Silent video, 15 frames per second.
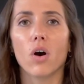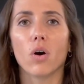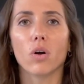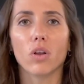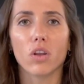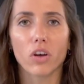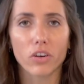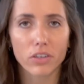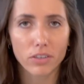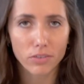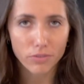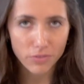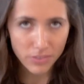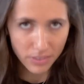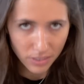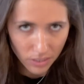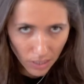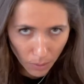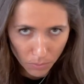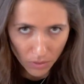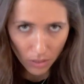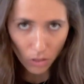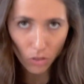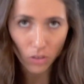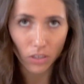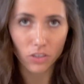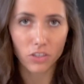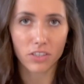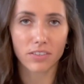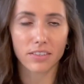or a lot of sit-ups and
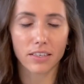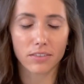crunches,